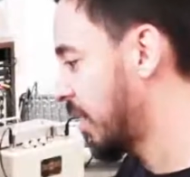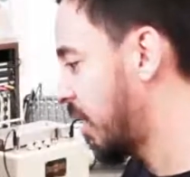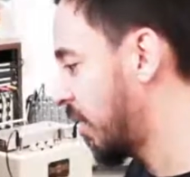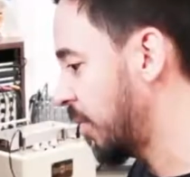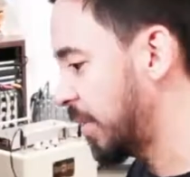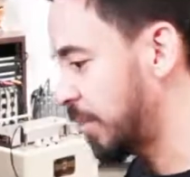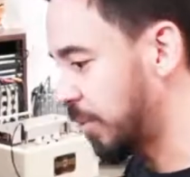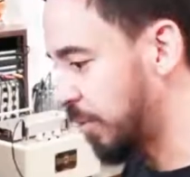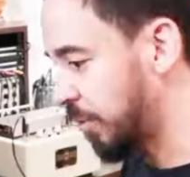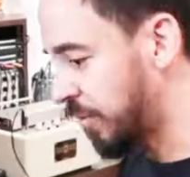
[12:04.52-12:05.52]
all the people
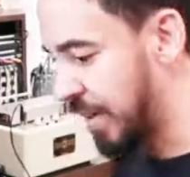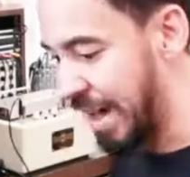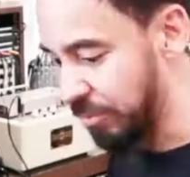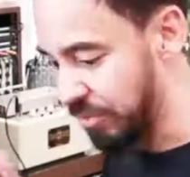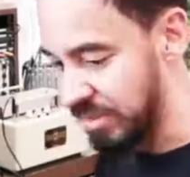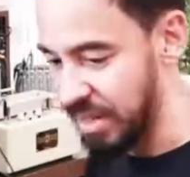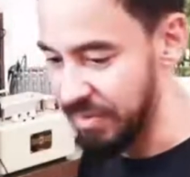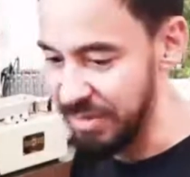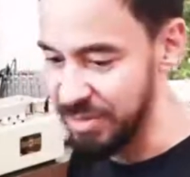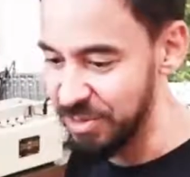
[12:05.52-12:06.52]
who found
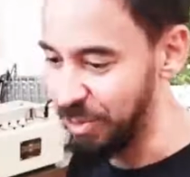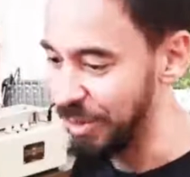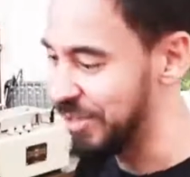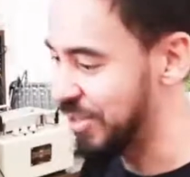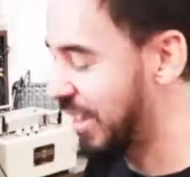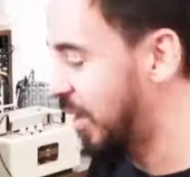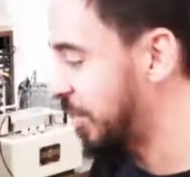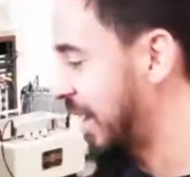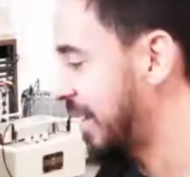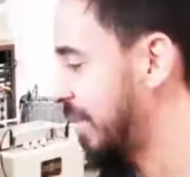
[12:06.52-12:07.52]
stuff in storage and
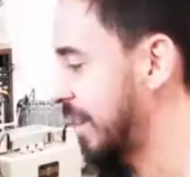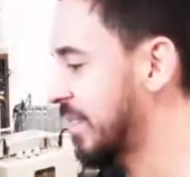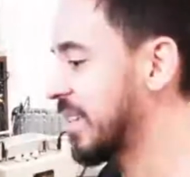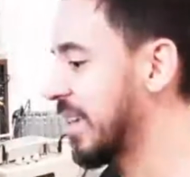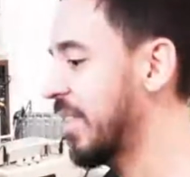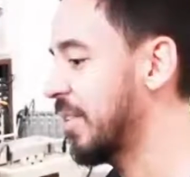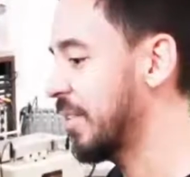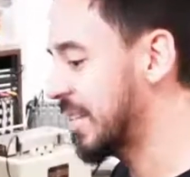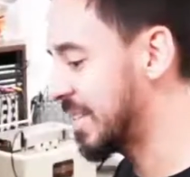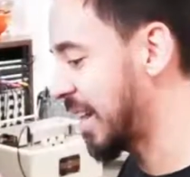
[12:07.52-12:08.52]
helped edit things together
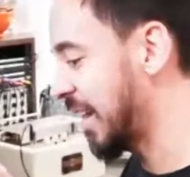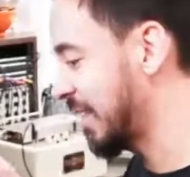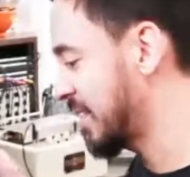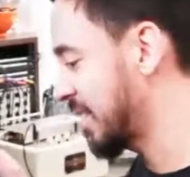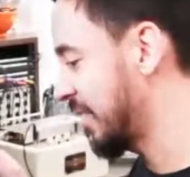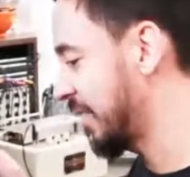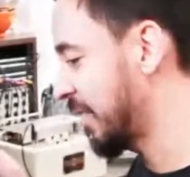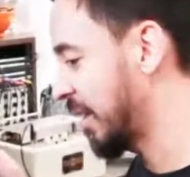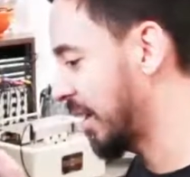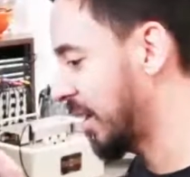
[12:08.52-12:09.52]
and design this and
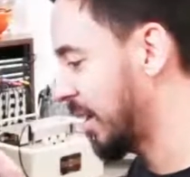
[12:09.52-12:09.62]
everything.